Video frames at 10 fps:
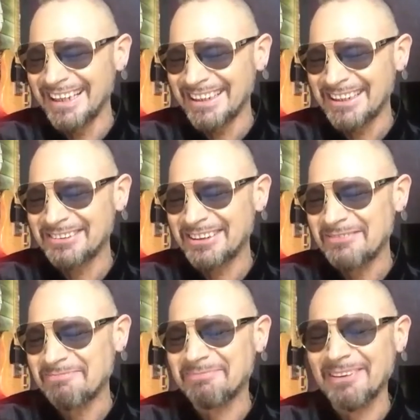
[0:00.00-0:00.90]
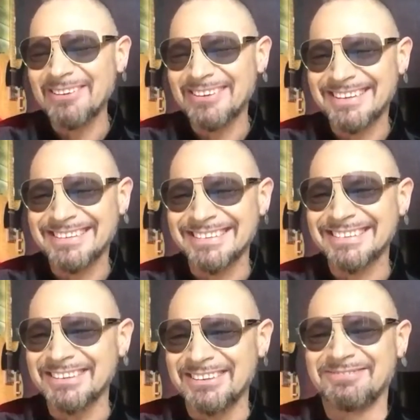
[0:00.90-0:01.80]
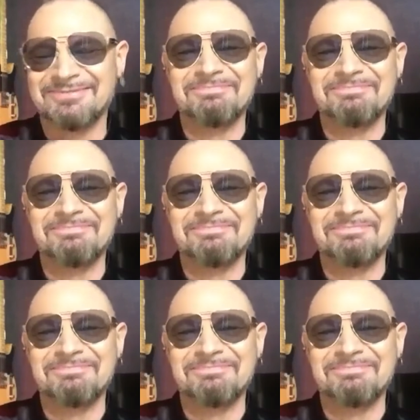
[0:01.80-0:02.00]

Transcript: And they both just sort of